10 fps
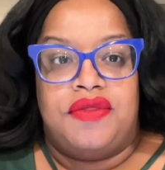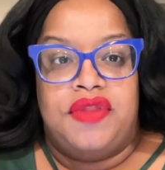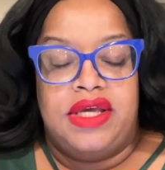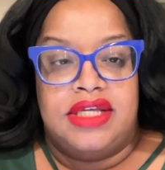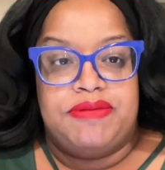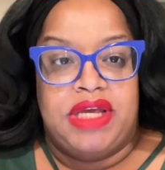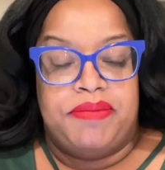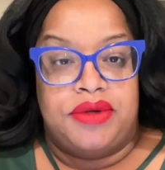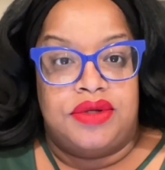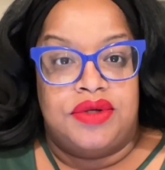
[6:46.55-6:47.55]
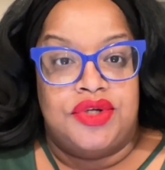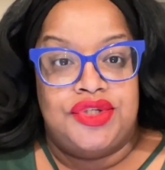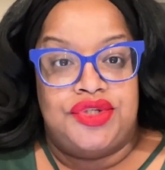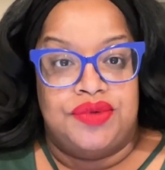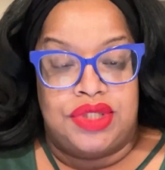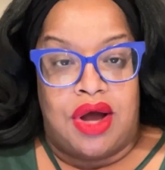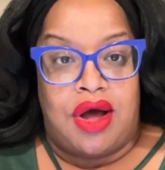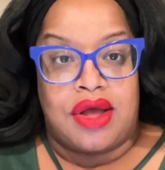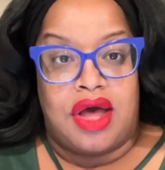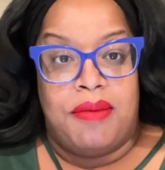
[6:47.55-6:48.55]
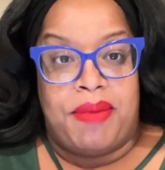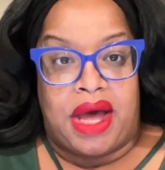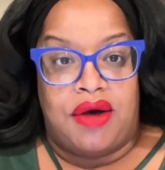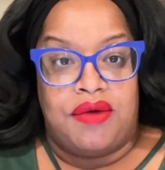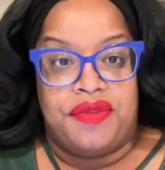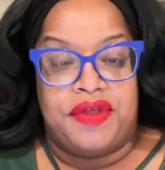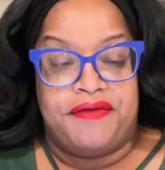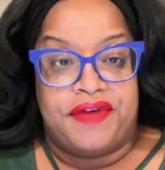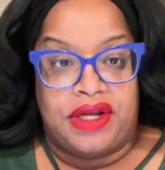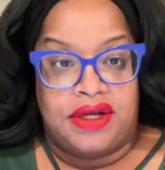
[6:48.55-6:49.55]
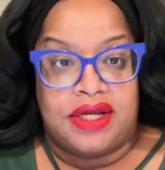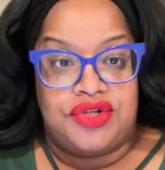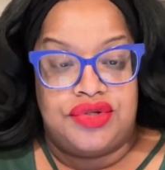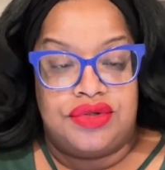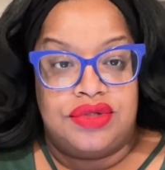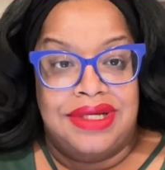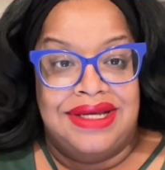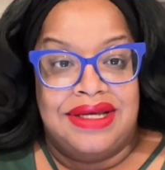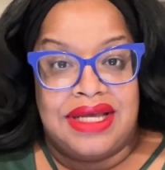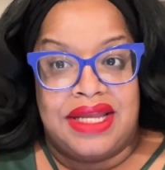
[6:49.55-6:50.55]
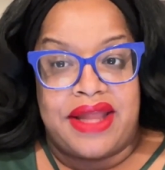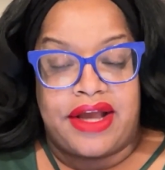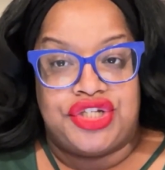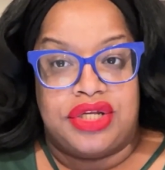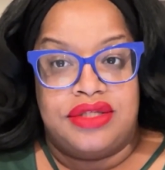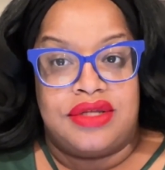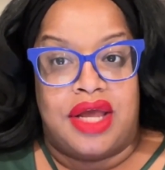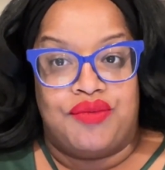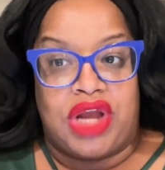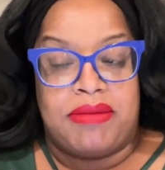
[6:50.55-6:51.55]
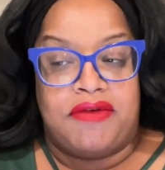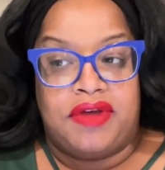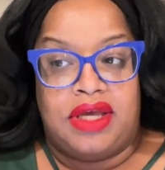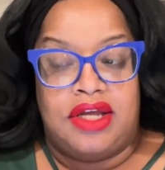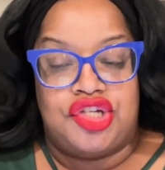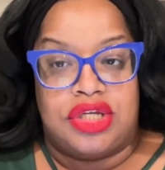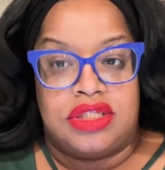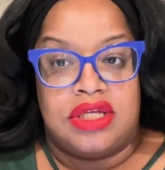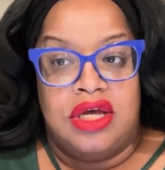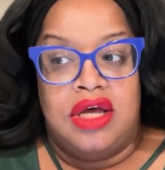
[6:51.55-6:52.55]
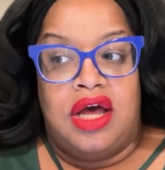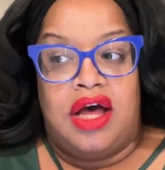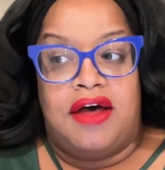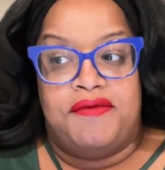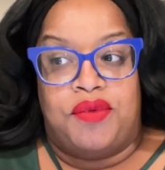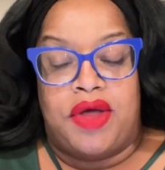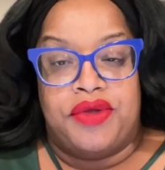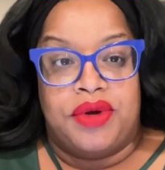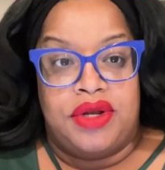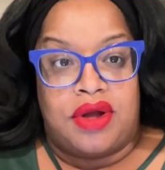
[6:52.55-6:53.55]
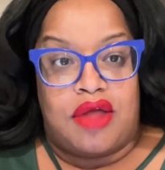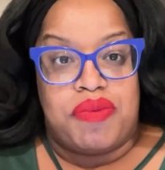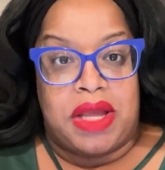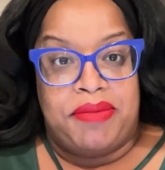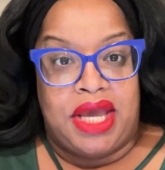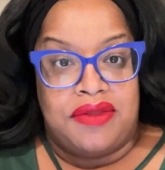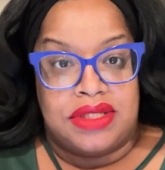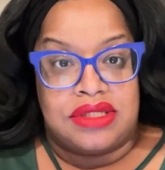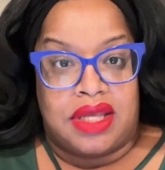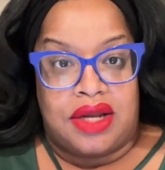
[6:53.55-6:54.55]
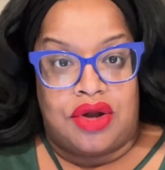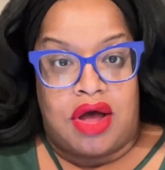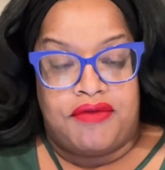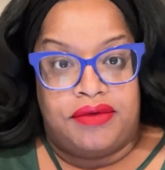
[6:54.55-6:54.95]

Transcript: these people to talk about the financial connections and ramifications of whether or not they pay this land off?